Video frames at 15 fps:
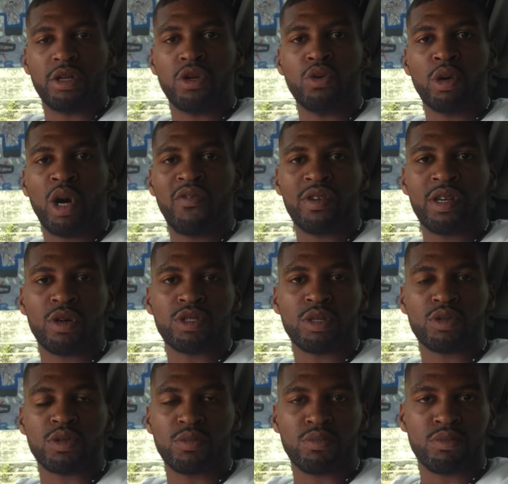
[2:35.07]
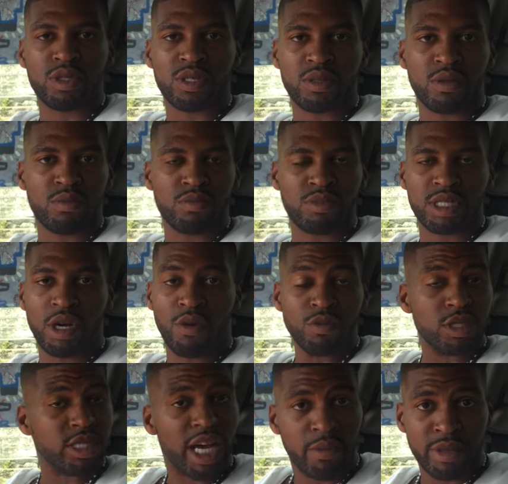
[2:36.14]
Dude overdosed on some some
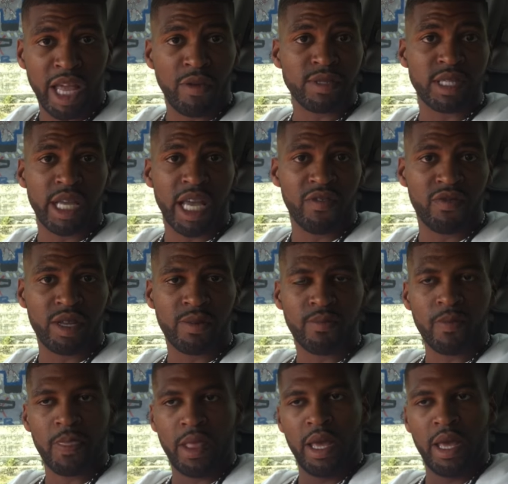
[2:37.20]
on something they was giving him.